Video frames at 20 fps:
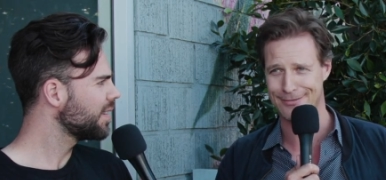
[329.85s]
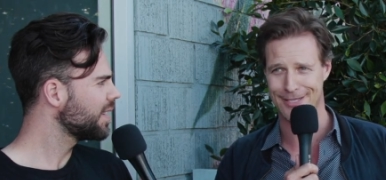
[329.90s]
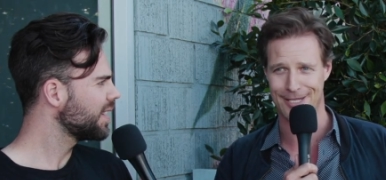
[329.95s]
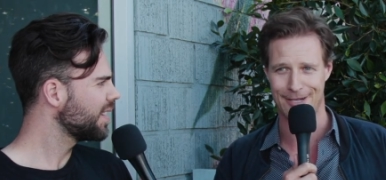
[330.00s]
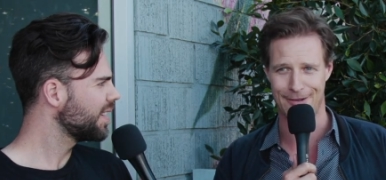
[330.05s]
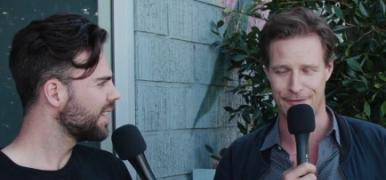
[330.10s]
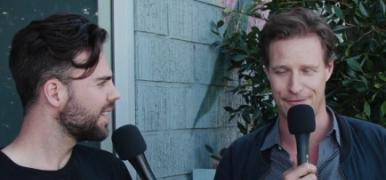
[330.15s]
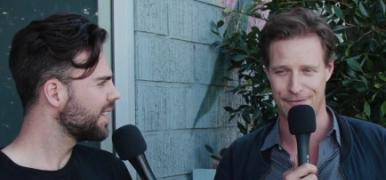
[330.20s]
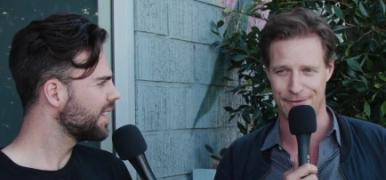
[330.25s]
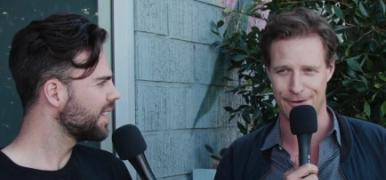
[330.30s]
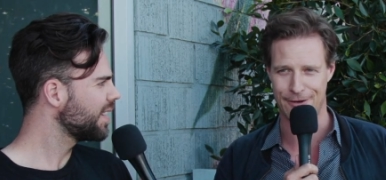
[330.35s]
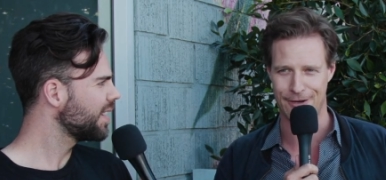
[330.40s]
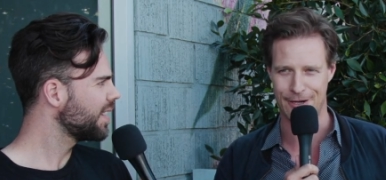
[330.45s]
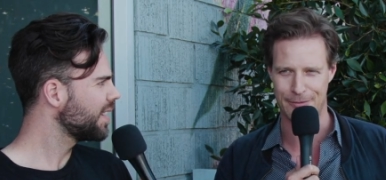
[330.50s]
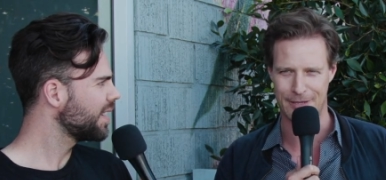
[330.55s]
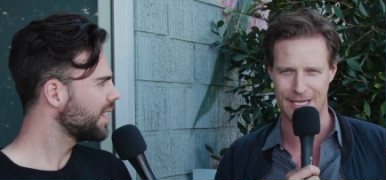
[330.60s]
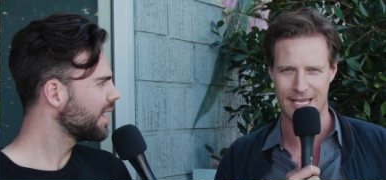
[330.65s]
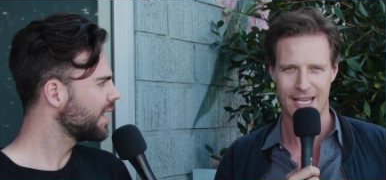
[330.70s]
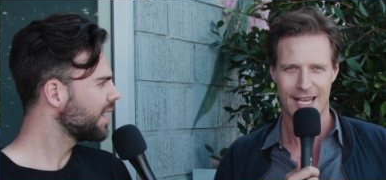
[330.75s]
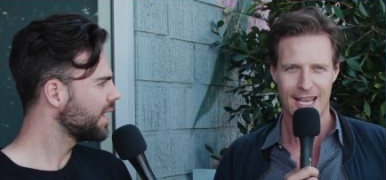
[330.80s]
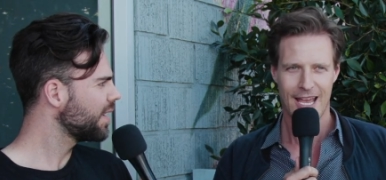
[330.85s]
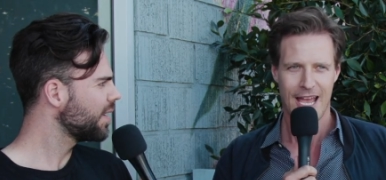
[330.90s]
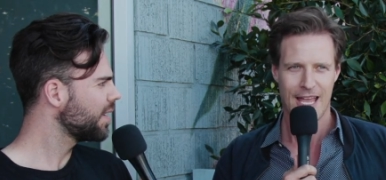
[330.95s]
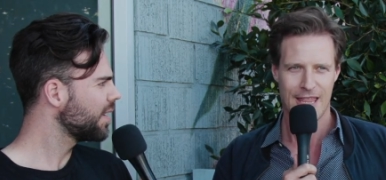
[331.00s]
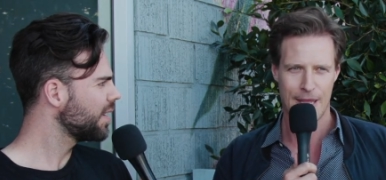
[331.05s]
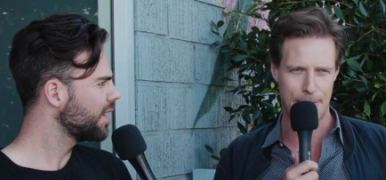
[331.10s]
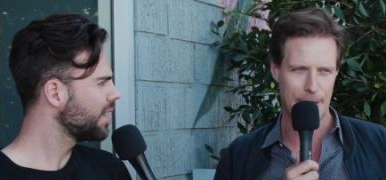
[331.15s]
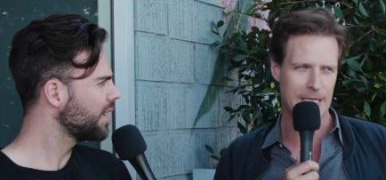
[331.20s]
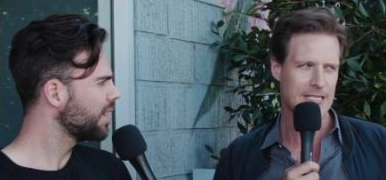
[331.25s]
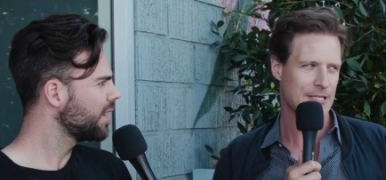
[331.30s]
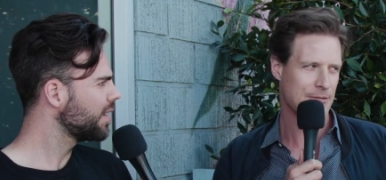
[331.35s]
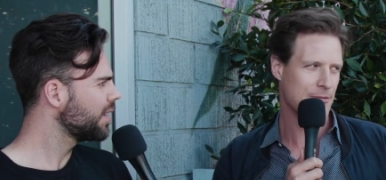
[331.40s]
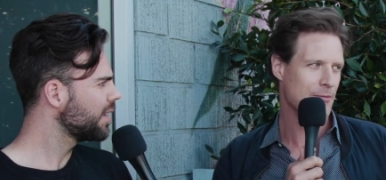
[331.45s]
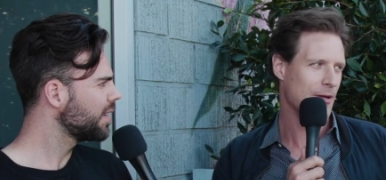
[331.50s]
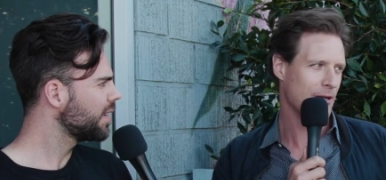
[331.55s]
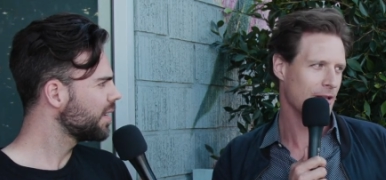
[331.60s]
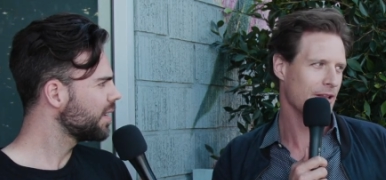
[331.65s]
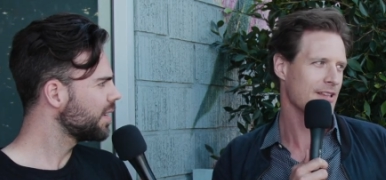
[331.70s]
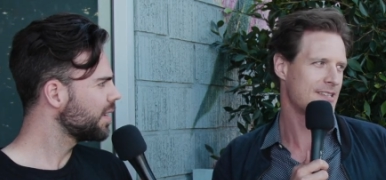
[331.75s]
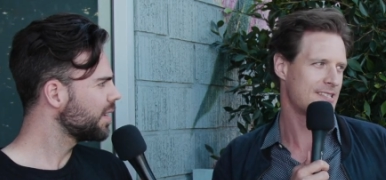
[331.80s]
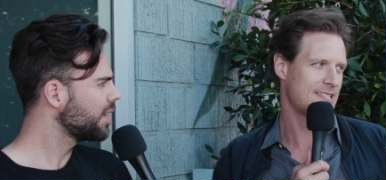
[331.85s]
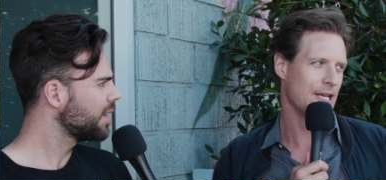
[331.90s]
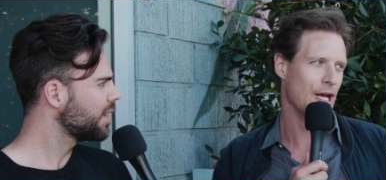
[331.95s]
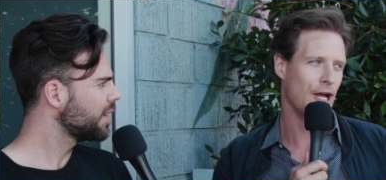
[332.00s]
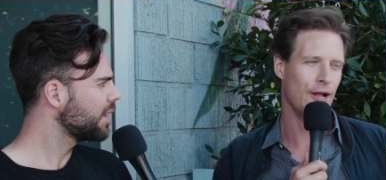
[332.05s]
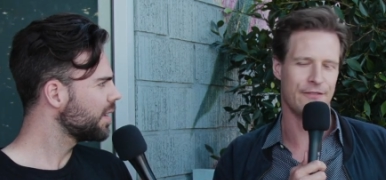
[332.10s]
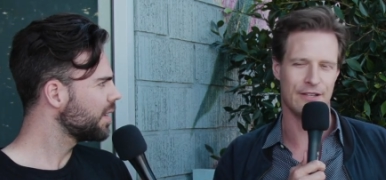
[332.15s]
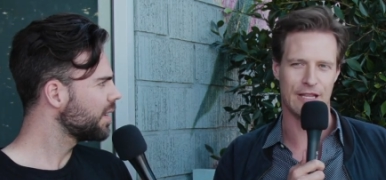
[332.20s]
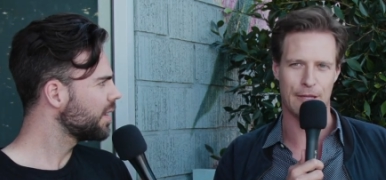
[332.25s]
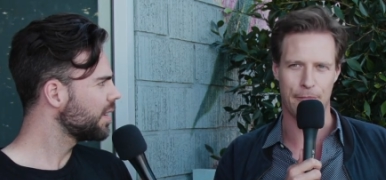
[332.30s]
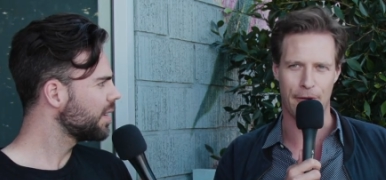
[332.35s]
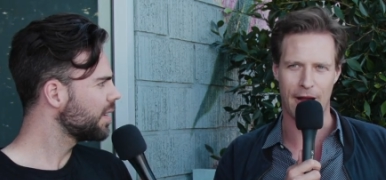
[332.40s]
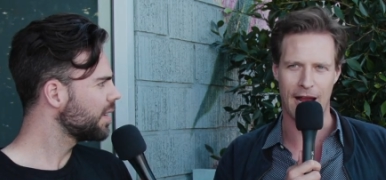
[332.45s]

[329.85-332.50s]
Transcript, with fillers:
Speaker 1: and, you know, inferior. But the business model itself and the